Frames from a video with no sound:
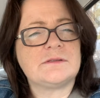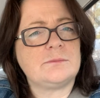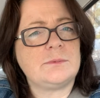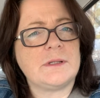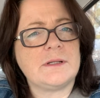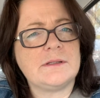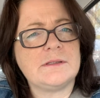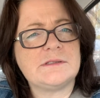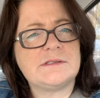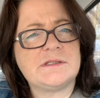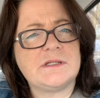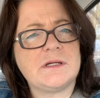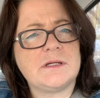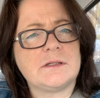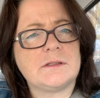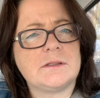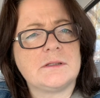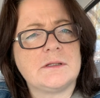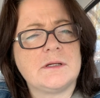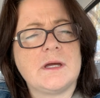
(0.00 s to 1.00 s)
the weirdest thing.
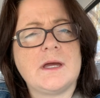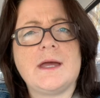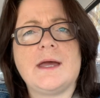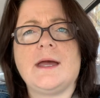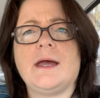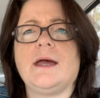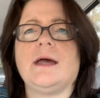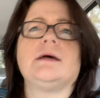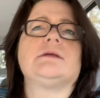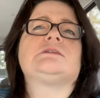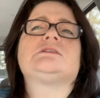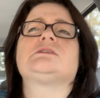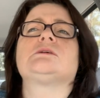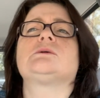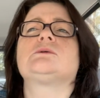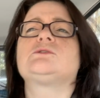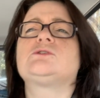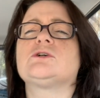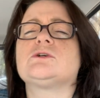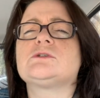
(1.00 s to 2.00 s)
And
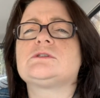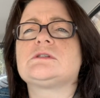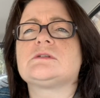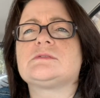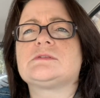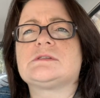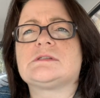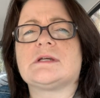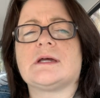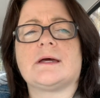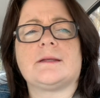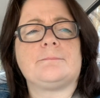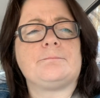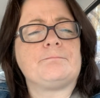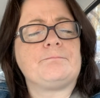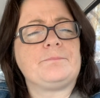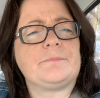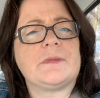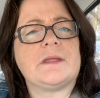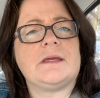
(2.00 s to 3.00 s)
so Joseph said,
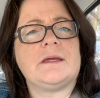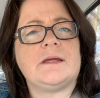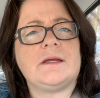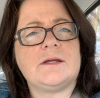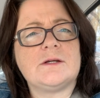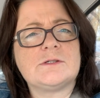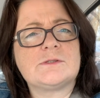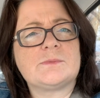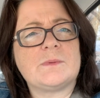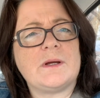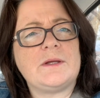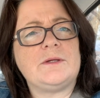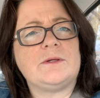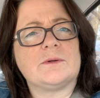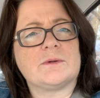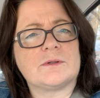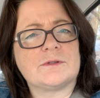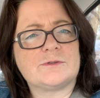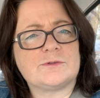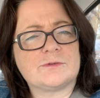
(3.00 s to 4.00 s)
here's what
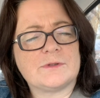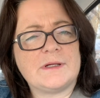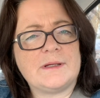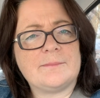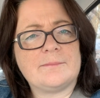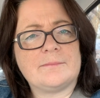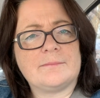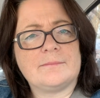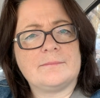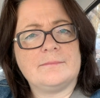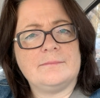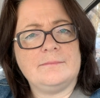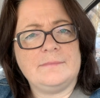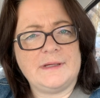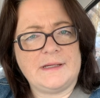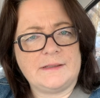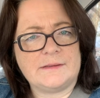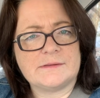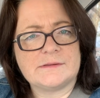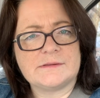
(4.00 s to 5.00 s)
your dream
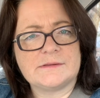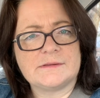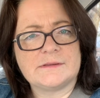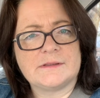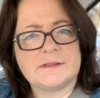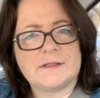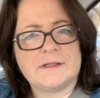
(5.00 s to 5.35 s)
means.